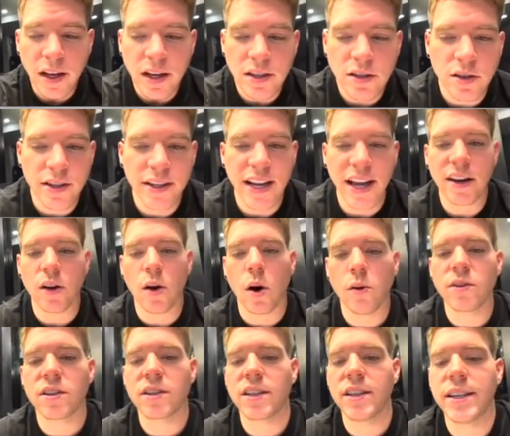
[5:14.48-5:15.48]
So then
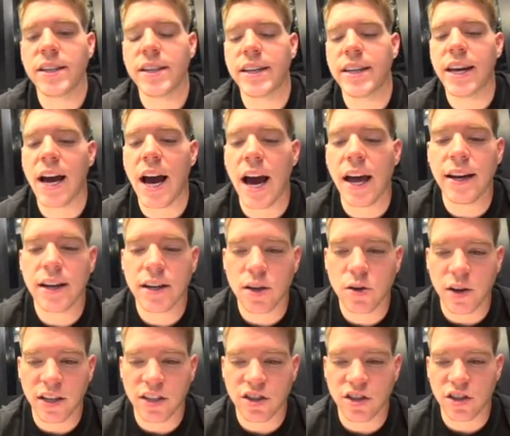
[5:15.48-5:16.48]
obviously the other
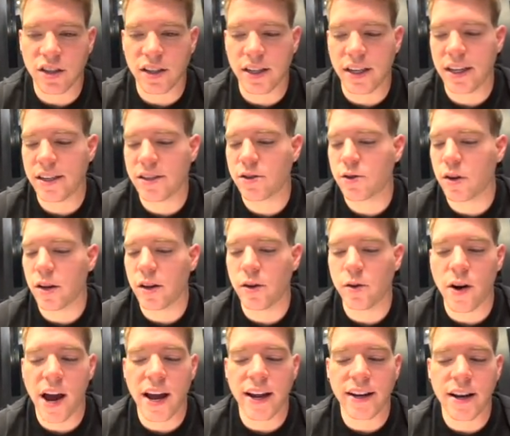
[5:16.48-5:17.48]
question is
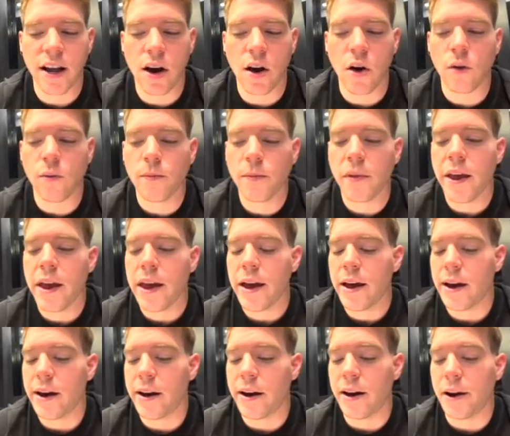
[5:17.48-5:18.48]
right now,
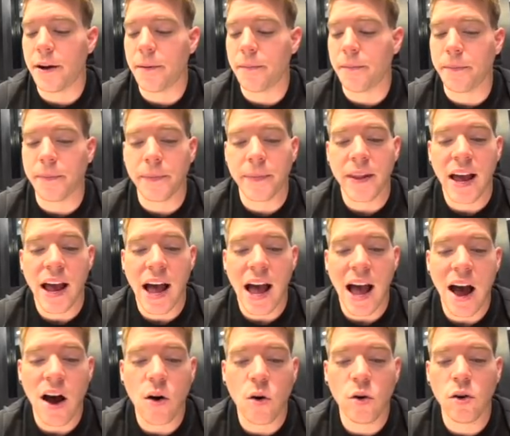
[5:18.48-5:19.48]

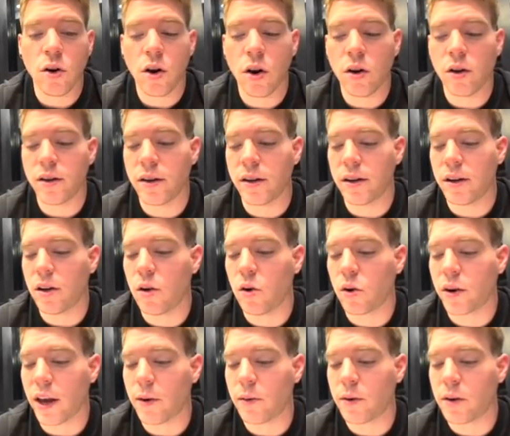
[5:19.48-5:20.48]
how low
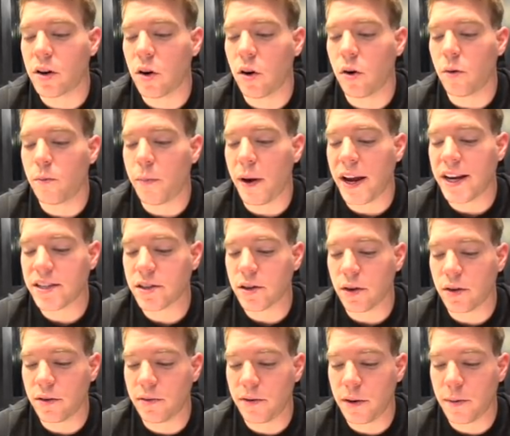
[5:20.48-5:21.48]
can we go based
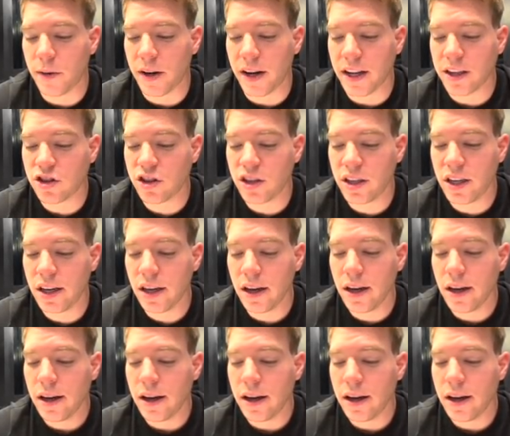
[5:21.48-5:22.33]
on the Fibonacci